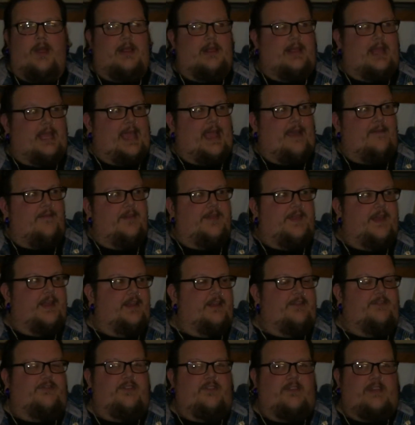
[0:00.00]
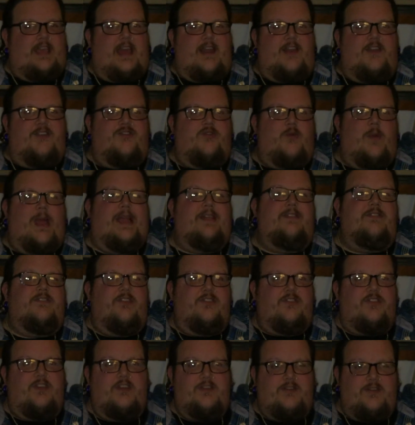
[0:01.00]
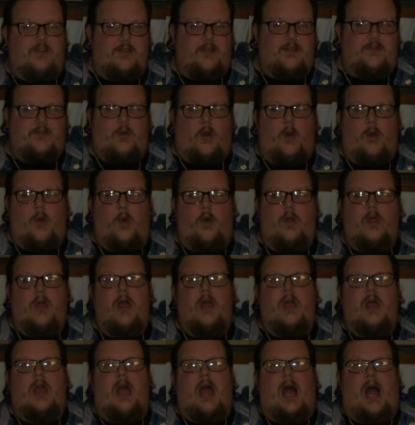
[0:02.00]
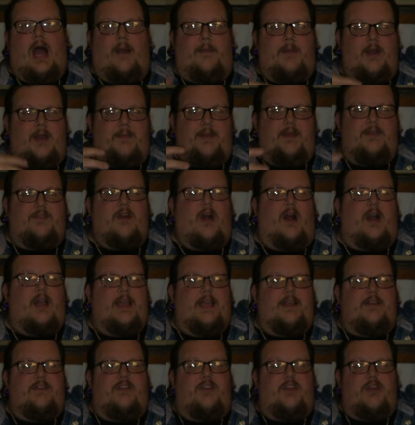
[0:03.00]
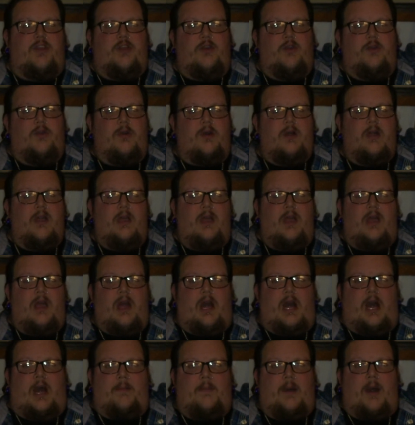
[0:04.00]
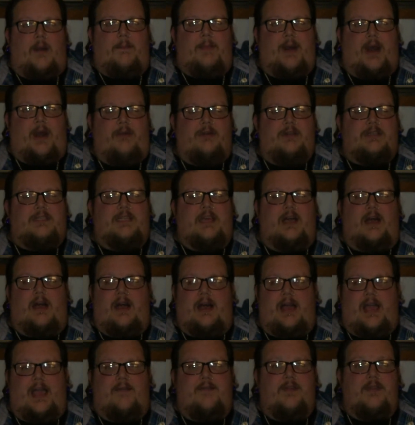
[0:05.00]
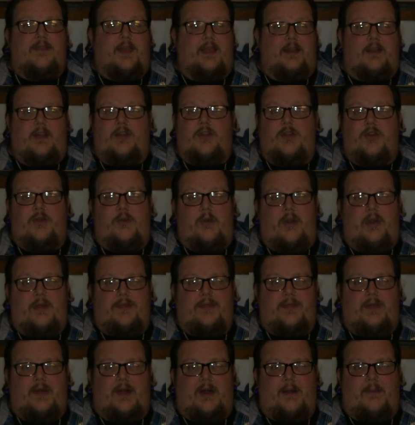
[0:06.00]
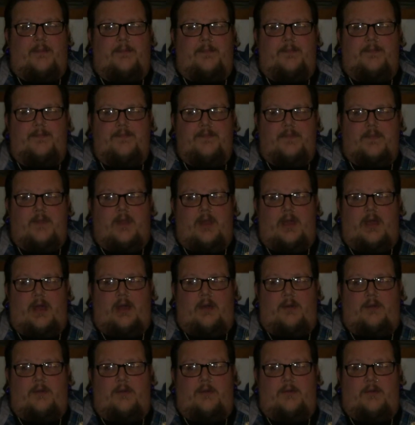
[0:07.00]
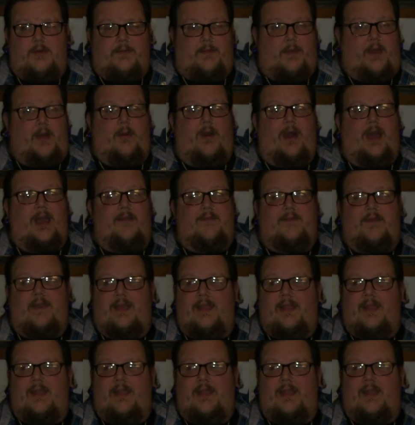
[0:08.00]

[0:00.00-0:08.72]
It, like, everything just kind of transitioned to this whole, I'm going to be talking to you about everything to do with my wife.